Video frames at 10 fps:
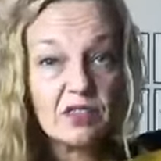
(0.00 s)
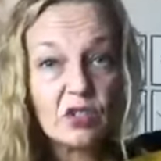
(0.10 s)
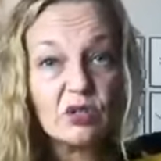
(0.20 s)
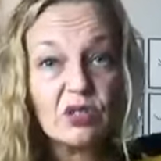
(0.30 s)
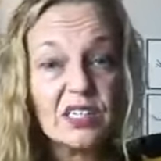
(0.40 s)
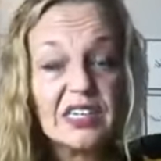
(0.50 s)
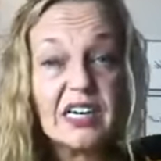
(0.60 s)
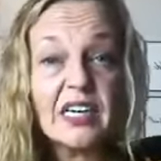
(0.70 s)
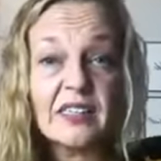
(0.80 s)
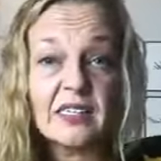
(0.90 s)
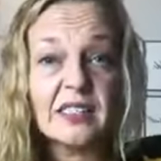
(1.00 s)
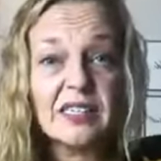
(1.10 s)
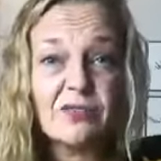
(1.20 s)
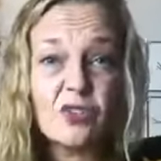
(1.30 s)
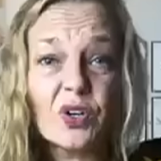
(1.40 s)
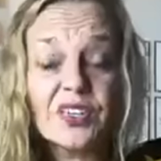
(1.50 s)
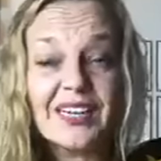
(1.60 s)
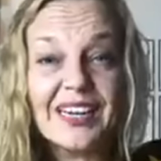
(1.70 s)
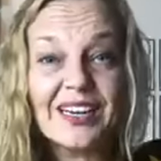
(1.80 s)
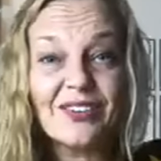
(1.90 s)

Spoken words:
story and that life journey,